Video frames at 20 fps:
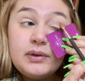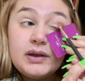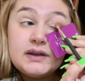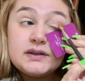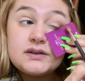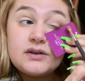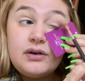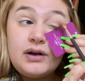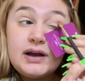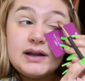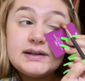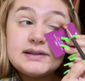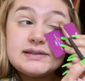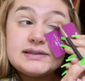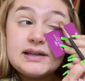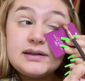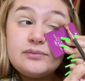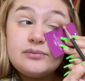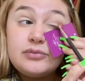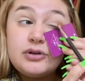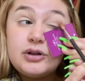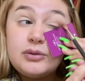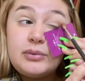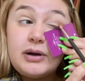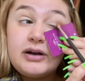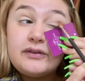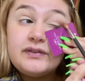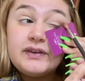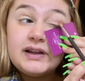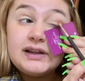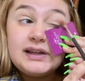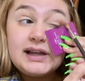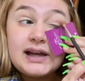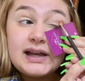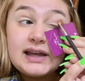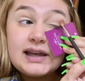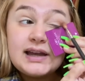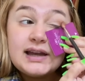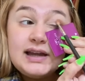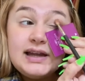It's quite simple, but I feel
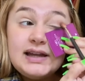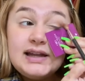like